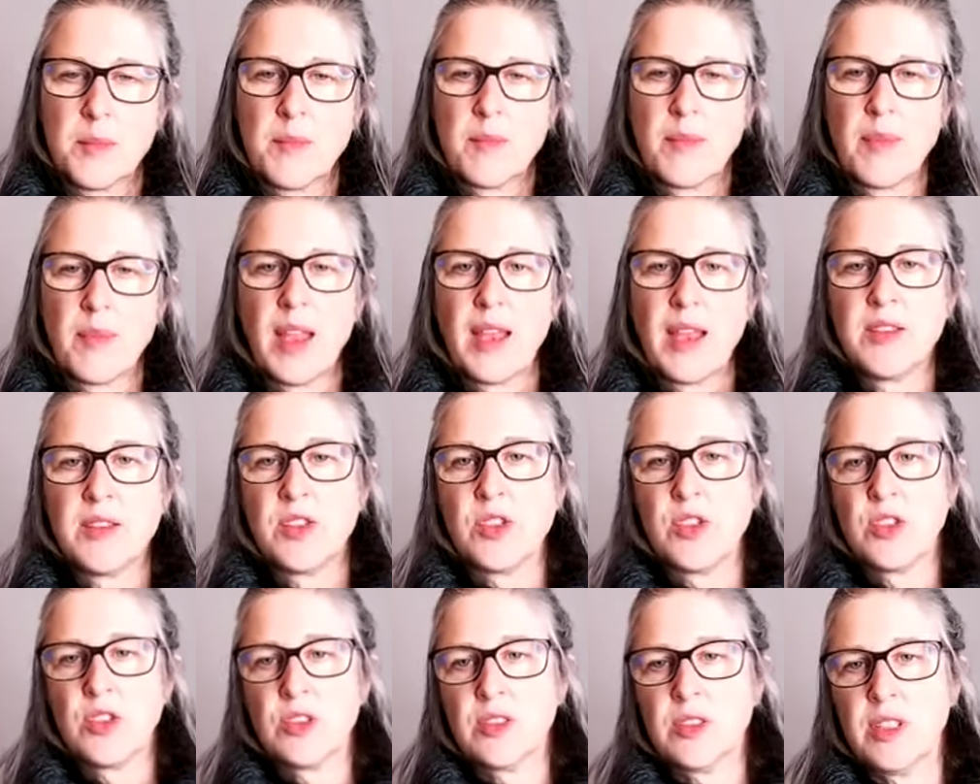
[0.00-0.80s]
And
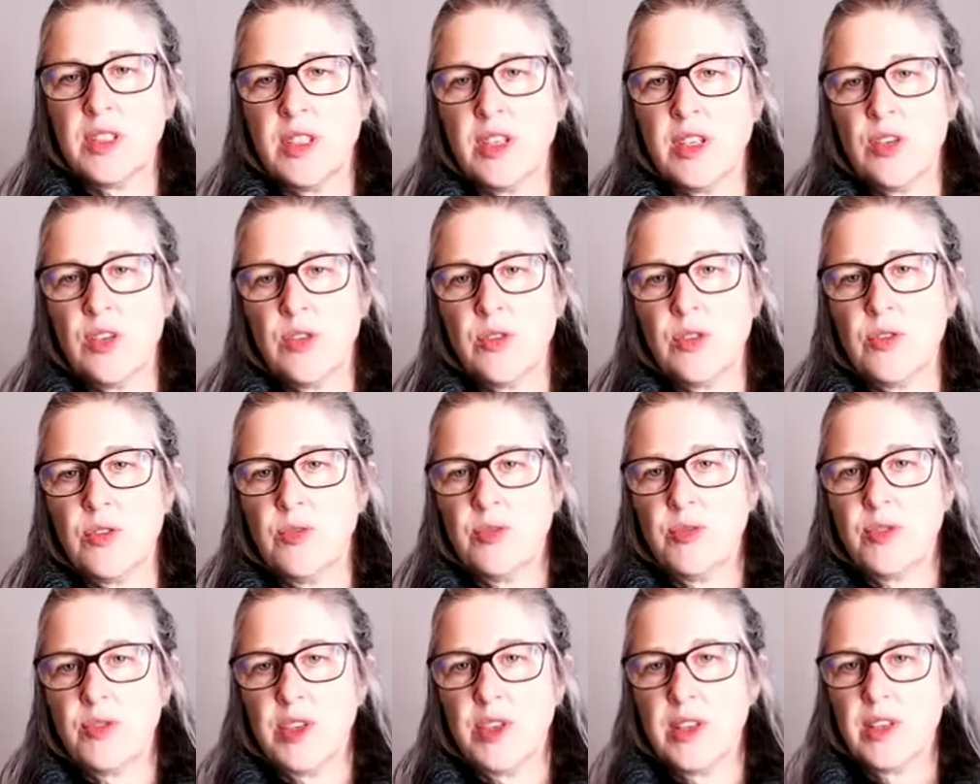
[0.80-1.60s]
certainly you could
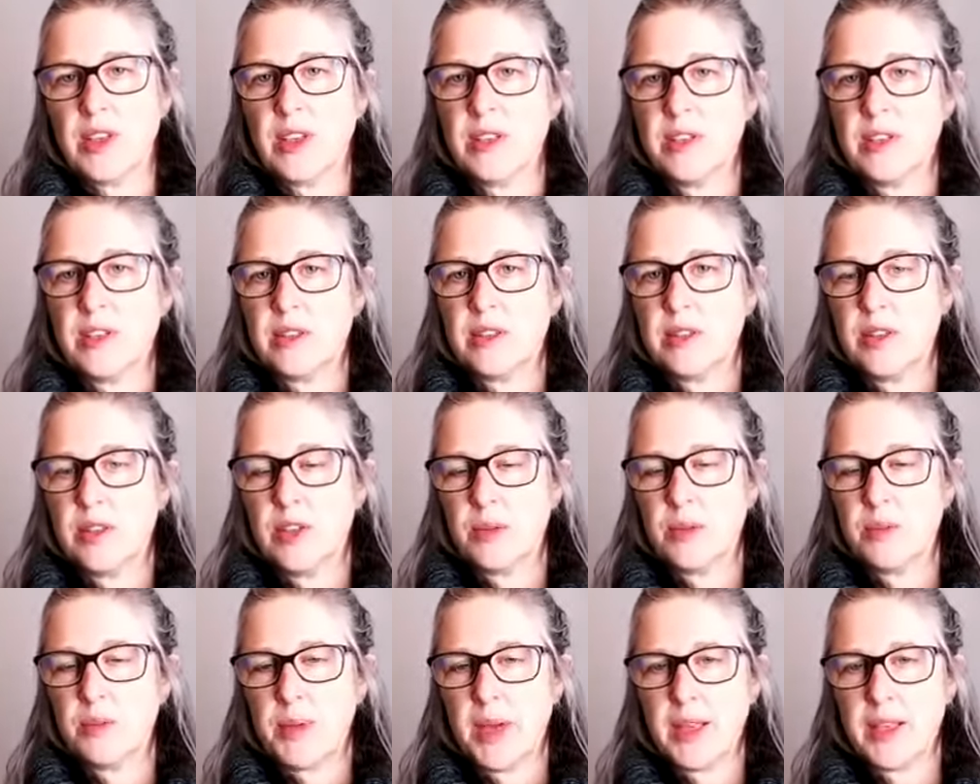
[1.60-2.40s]
feel
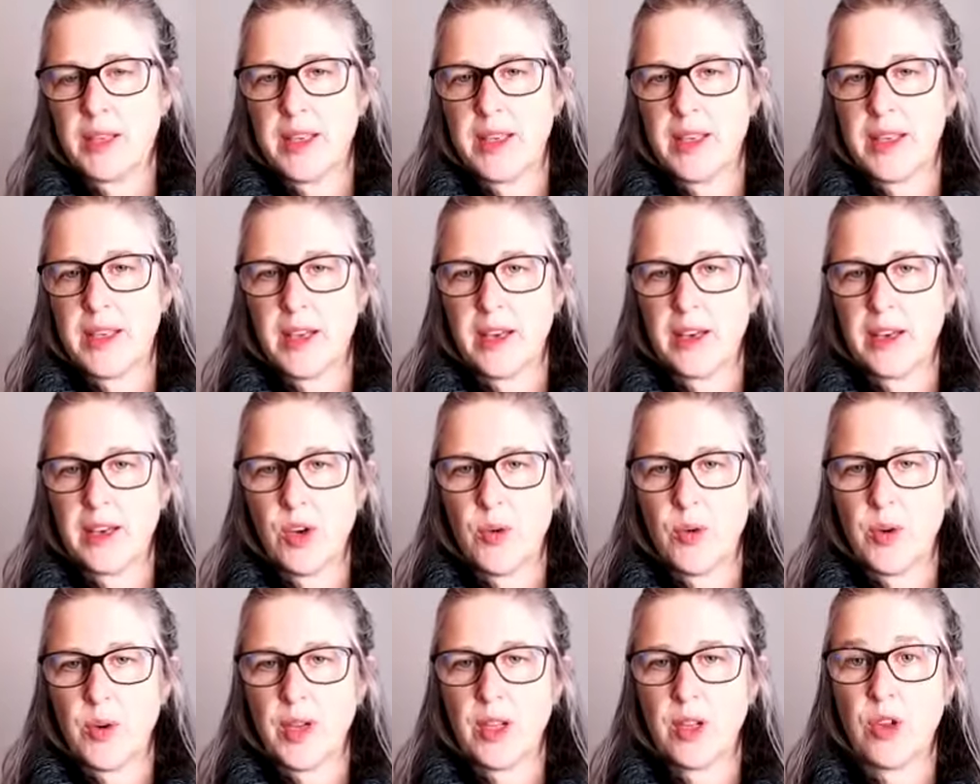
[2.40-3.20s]
your belly kind of
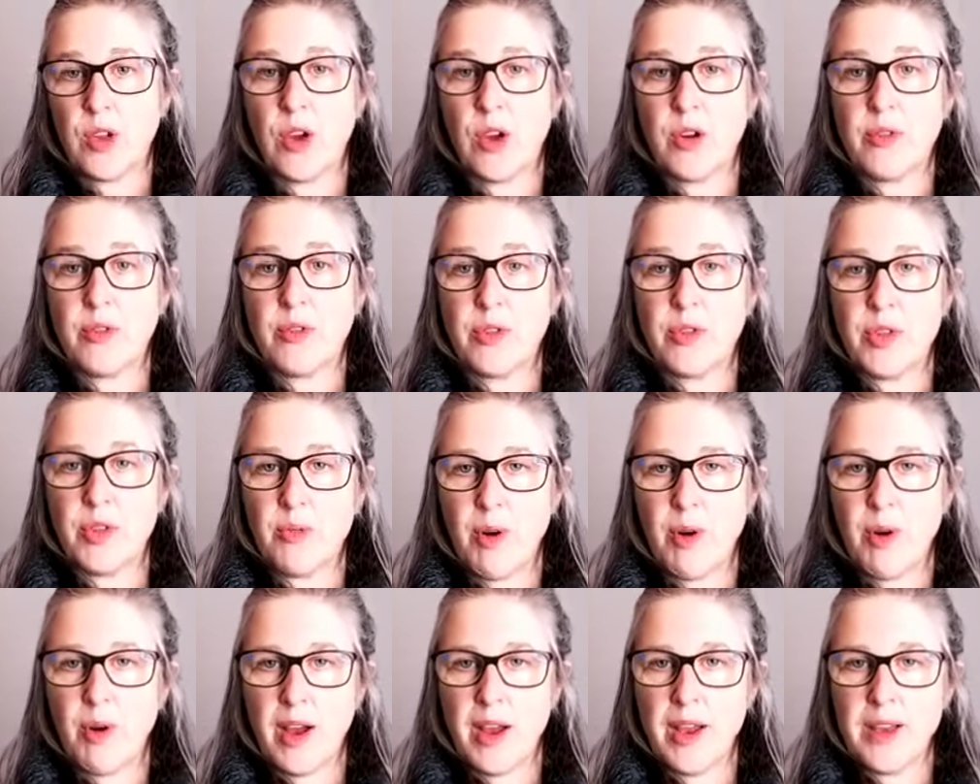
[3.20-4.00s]
going along for the
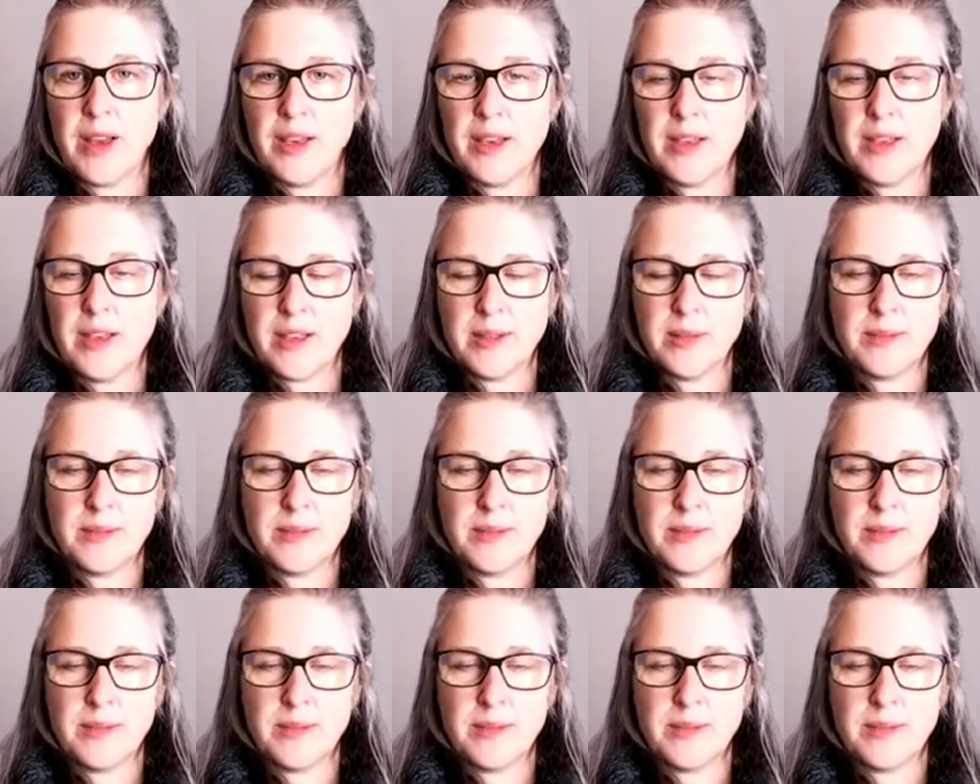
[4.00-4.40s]
ride.